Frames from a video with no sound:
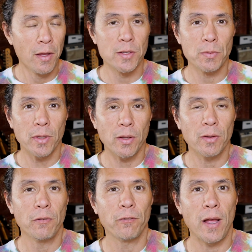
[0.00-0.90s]
is really
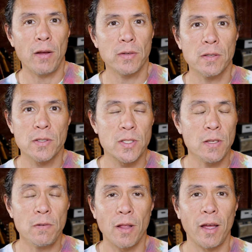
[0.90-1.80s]
only found in
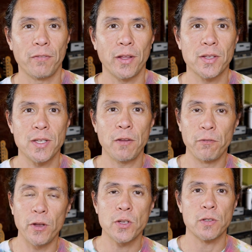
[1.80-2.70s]
sea life, like say
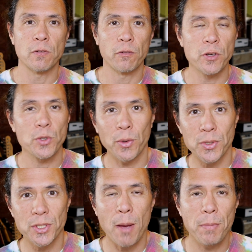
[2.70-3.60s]
fish and fish
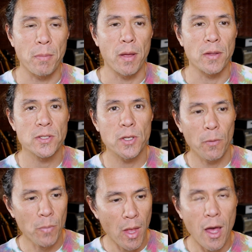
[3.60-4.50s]
oil supplements.
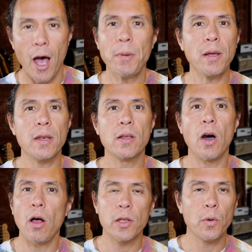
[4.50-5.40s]
So I'm not going to
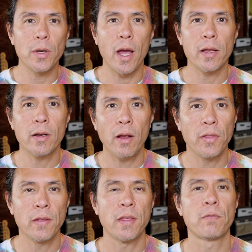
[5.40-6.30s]
call anyone out here. I
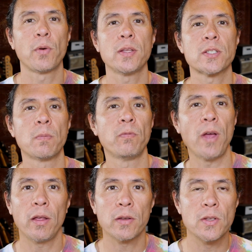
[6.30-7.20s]
think they've raised some
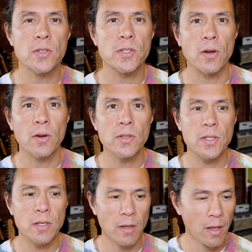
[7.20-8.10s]
valid
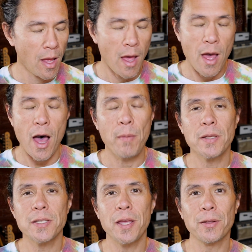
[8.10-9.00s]
concerns, and I'm
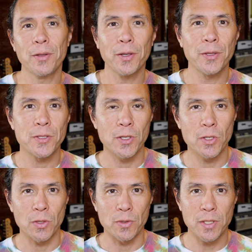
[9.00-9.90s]
going to take a look at this
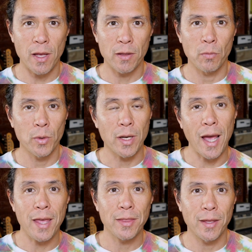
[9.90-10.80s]
issue and tell you what
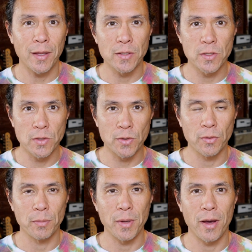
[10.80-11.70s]
I think is the
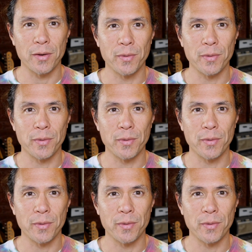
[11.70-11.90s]
truth about